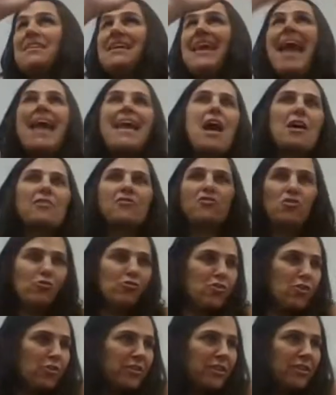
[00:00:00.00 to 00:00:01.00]
From
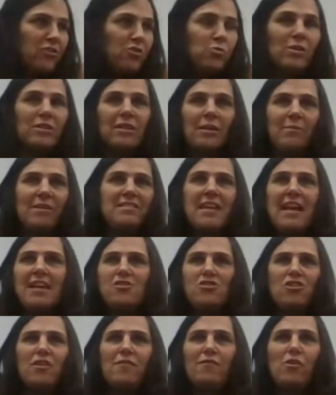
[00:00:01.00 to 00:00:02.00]
chaos, you turned into a
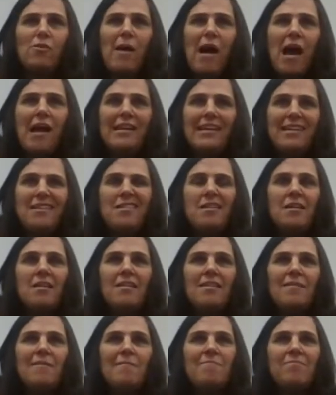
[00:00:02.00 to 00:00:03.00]
limitation of your
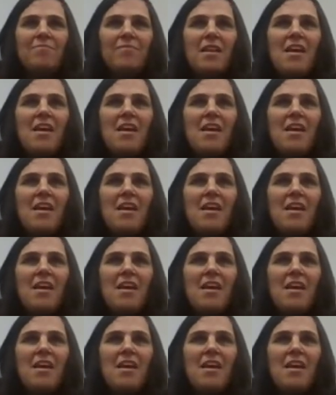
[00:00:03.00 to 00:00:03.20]
body.